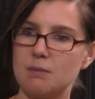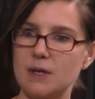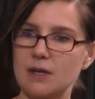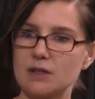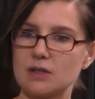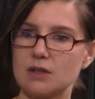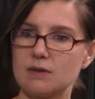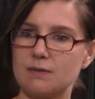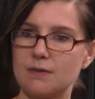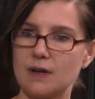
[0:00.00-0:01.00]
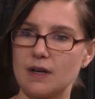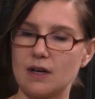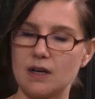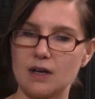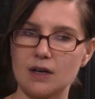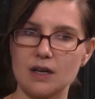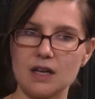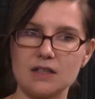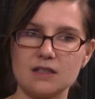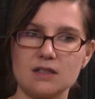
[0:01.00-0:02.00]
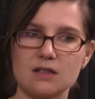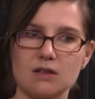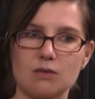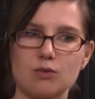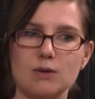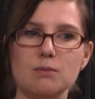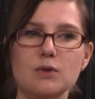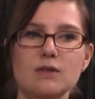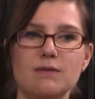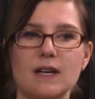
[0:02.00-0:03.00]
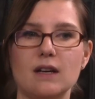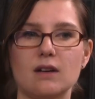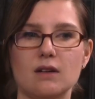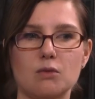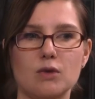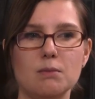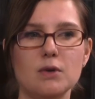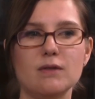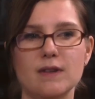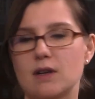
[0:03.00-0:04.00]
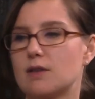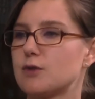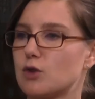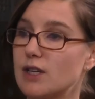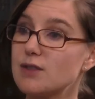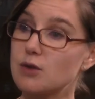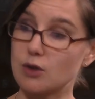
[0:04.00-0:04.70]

because of its removing of trust,